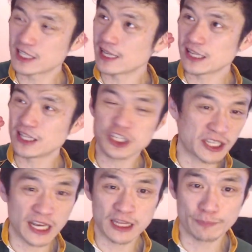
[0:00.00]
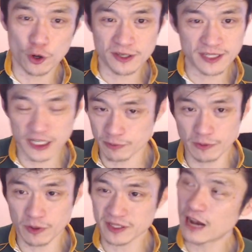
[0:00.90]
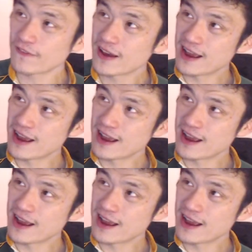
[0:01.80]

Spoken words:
like they just kick the ball inside the Springboks half.